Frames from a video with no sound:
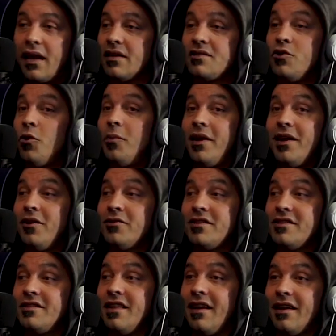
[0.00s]
because nobody else
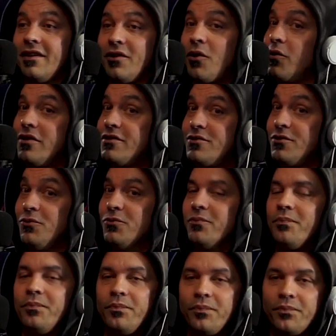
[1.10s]
is thinking, go to the zoo.
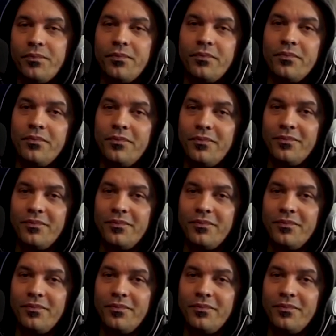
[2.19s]
Right.